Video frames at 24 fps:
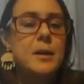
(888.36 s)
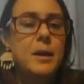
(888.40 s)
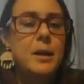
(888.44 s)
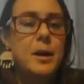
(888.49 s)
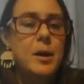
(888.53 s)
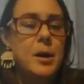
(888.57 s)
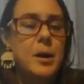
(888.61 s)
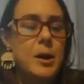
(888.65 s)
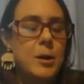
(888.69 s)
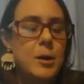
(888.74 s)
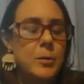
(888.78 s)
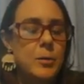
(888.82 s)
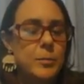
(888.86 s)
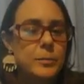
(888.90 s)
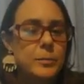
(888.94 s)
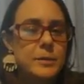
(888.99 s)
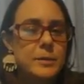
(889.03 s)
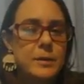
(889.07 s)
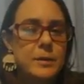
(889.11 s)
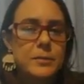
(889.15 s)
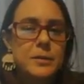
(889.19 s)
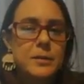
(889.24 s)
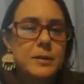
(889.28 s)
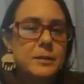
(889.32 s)

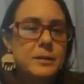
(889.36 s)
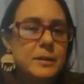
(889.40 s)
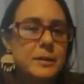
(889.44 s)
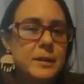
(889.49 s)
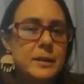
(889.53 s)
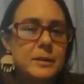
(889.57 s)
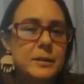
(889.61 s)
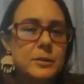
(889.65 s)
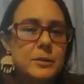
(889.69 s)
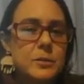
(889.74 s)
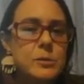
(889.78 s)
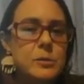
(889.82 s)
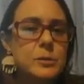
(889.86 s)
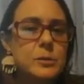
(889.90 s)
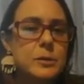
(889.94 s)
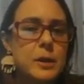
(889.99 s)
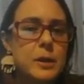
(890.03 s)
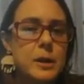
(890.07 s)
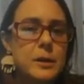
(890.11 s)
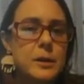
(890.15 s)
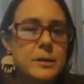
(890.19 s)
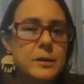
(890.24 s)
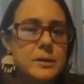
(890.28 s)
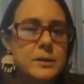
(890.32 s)
definitely in Google
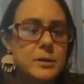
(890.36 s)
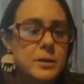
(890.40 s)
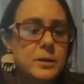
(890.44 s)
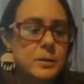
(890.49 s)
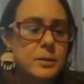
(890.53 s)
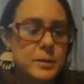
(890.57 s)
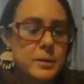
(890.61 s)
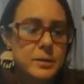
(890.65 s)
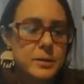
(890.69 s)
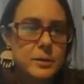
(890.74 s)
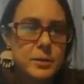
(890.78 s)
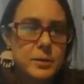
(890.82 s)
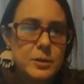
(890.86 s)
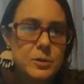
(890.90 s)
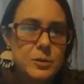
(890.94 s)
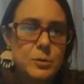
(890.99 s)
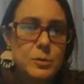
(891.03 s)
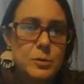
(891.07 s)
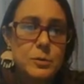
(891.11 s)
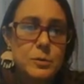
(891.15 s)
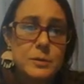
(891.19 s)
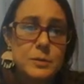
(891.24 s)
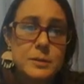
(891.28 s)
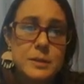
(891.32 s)
Docs, you can press
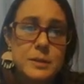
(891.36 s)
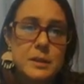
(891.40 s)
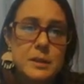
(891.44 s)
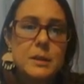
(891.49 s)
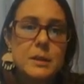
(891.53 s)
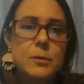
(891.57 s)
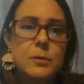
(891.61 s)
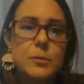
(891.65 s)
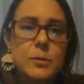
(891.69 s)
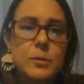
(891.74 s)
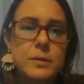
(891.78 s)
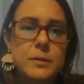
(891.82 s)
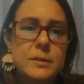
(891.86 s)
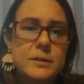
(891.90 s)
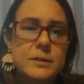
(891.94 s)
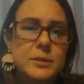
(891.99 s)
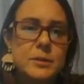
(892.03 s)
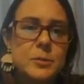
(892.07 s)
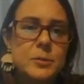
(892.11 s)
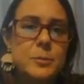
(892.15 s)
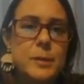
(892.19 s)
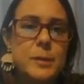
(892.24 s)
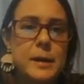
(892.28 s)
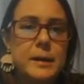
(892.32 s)
Control-Z or this
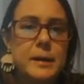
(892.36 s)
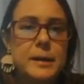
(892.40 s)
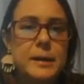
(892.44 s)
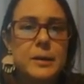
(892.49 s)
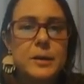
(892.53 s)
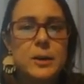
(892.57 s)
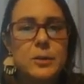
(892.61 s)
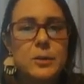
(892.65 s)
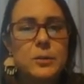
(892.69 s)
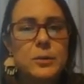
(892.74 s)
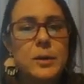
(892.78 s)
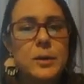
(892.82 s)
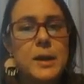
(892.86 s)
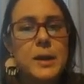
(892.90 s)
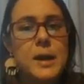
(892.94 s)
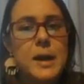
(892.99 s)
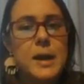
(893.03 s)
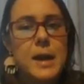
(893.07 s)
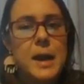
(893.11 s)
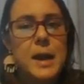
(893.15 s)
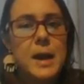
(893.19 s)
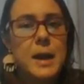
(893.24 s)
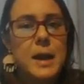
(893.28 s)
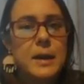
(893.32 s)
little back arrow
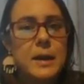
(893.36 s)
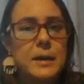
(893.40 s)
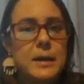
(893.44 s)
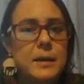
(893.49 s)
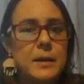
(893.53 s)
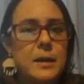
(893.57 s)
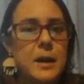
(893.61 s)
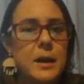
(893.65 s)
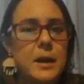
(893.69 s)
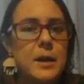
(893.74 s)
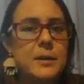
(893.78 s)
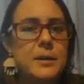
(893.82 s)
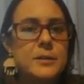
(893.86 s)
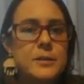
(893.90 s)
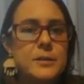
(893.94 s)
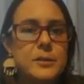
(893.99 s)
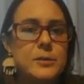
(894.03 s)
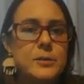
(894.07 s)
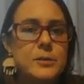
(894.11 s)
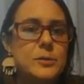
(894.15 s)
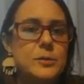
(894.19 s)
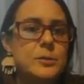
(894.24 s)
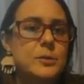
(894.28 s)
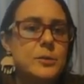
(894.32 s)
and it
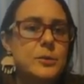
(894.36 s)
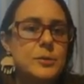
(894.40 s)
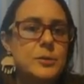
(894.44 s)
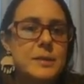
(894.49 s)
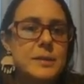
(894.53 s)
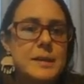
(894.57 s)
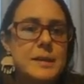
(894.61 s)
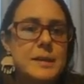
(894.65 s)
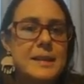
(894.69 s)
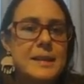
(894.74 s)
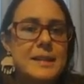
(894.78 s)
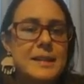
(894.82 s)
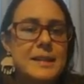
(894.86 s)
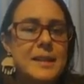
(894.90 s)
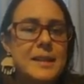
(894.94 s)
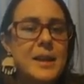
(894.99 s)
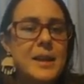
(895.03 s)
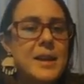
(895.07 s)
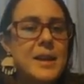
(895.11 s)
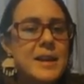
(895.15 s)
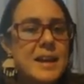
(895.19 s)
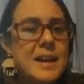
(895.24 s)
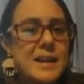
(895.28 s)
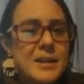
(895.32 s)
undoes any
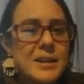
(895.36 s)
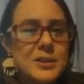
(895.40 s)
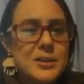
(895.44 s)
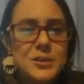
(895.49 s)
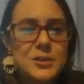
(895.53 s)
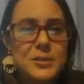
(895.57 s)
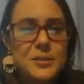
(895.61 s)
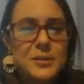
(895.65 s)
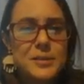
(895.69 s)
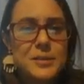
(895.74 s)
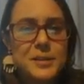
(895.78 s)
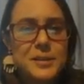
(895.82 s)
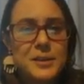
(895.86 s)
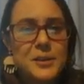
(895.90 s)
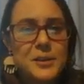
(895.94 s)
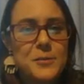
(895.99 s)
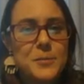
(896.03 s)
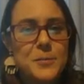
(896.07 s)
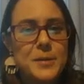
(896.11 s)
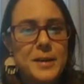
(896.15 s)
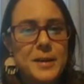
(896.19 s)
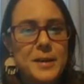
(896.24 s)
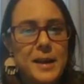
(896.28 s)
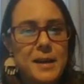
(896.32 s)
issues that you've
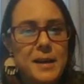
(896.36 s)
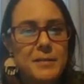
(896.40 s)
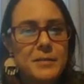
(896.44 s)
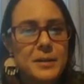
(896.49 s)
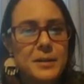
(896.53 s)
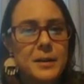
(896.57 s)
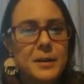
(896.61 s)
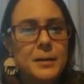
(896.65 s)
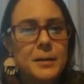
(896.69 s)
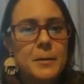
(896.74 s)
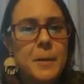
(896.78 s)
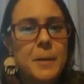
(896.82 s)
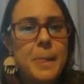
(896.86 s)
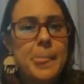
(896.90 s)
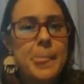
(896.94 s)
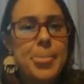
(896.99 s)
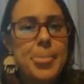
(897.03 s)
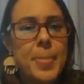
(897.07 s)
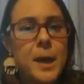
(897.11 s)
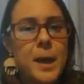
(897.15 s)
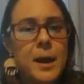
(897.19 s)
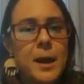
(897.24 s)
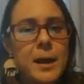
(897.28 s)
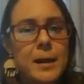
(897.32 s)
been having.
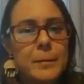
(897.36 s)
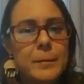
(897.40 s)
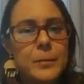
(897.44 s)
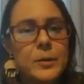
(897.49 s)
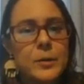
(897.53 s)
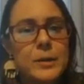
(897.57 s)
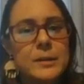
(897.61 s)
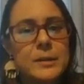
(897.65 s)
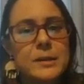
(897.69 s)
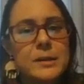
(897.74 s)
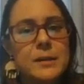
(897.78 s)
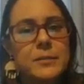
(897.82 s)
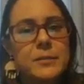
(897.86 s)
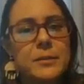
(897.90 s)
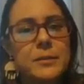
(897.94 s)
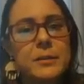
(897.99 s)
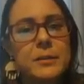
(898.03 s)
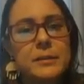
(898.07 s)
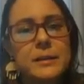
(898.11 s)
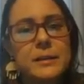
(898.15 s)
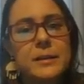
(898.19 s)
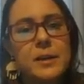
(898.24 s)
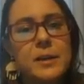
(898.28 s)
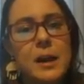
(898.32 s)
you can
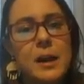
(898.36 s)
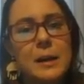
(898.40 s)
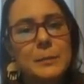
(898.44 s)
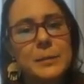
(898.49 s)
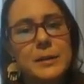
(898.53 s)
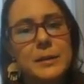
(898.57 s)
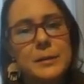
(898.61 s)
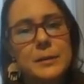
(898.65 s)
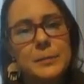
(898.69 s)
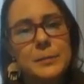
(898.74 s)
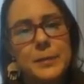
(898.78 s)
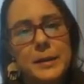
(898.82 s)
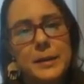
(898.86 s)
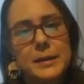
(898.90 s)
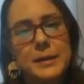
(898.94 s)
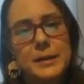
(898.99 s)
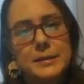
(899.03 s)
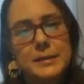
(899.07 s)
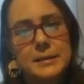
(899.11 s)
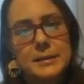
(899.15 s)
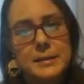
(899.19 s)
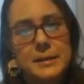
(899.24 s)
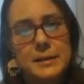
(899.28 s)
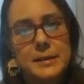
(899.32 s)
definitely copy and
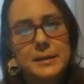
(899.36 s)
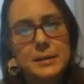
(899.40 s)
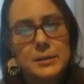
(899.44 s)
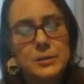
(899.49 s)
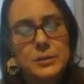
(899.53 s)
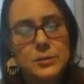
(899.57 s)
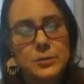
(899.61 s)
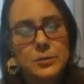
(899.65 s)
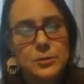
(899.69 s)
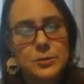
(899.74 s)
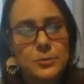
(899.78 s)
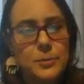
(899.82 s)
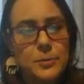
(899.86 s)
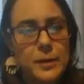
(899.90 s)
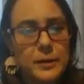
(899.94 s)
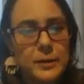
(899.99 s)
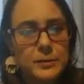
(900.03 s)
paste into